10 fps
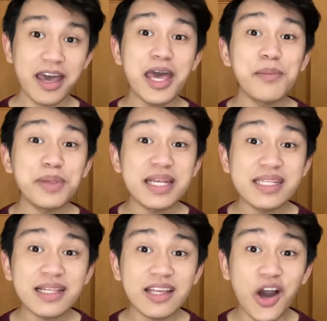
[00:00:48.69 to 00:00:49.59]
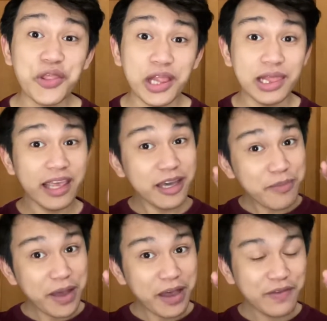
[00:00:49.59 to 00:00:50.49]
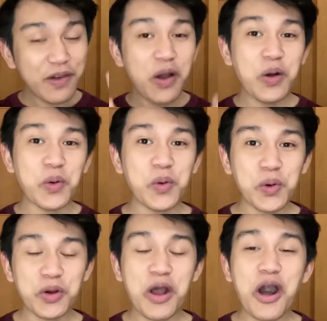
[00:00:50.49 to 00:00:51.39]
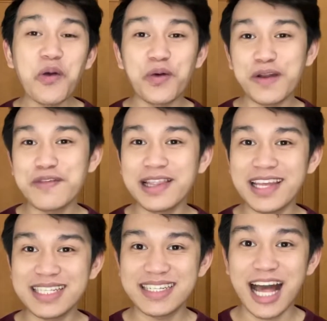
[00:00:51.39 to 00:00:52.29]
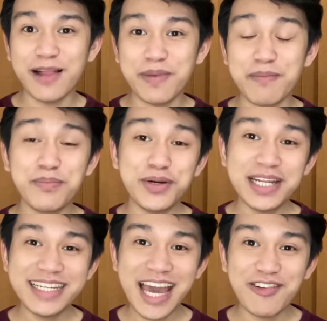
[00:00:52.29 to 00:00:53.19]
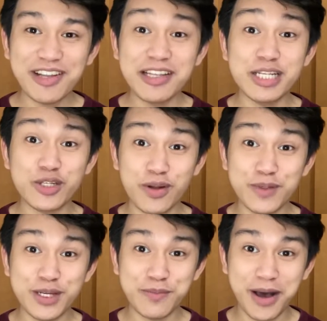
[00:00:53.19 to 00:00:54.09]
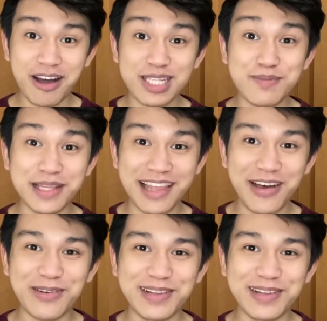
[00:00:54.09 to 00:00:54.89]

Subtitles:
please click on the link above or one of the links that I'll be putting down in the description box below.